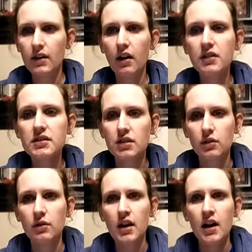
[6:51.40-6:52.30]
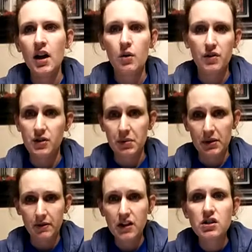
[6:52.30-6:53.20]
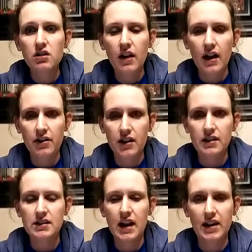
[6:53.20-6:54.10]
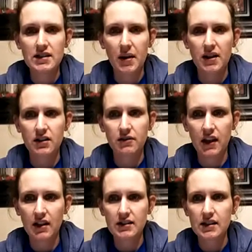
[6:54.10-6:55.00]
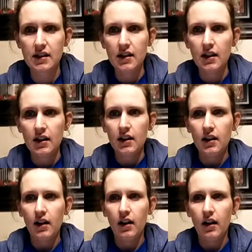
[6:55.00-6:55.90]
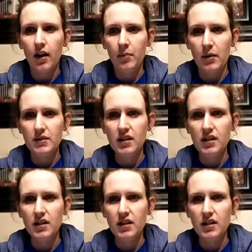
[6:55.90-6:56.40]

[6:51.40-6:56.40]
also with the professional ethics aspect of things, it